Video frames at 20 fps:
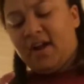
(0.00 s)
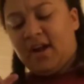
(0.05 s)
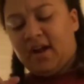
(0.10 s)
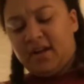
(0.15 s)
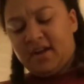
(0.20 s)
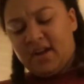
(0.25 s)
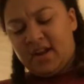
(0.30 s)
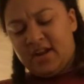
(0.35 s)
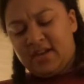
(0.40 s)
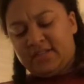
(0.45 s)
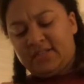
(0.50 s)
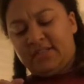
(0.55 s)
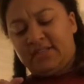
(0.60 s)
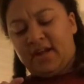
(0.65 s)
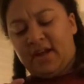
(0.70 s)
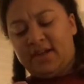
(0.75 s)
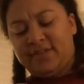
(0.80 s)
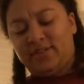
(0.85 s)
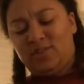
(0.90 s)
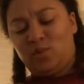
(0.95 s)
got it in a
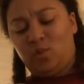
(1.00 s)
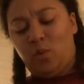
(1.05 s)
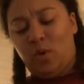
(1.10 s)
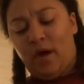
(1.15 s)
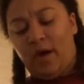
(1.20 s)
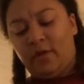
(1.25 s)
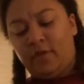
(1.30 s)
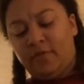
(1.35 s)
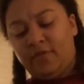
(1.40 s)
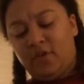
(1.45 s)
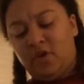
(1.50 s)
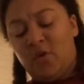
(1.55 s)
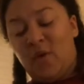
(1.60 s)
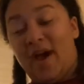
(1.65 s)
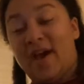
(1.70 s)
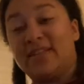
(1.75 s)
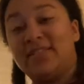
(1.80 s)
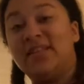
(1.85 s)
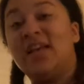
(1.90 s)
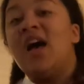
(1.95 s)
size 12
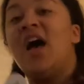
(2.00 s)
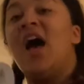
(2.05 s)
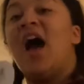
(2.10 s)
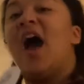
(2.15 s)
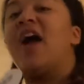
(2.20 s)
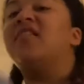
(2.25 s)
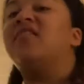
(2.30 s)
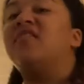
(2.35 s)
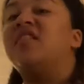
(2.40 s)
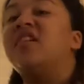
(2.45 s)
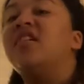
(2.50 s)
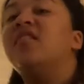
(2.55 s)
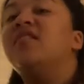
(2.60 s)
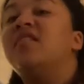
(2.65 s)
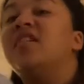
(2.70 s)
US. I think